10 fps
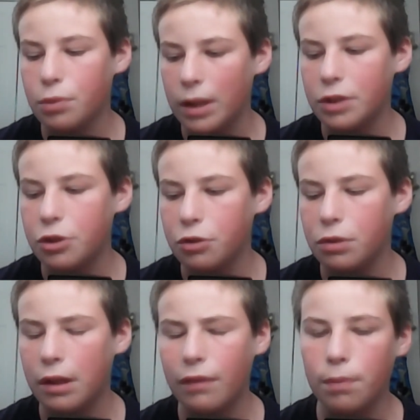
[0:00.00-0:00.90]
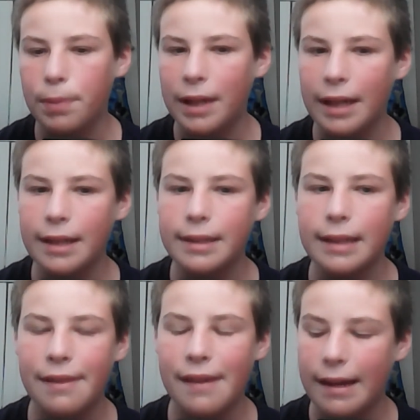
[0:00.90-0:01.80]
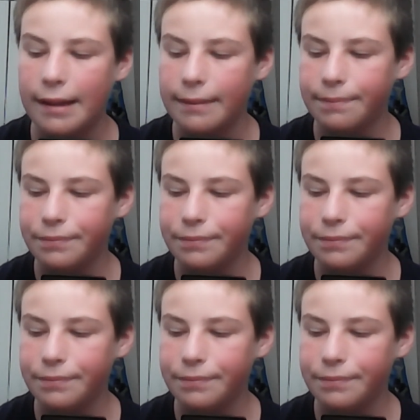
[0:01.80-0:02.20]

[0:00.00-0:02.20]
2, and 4 picks, I think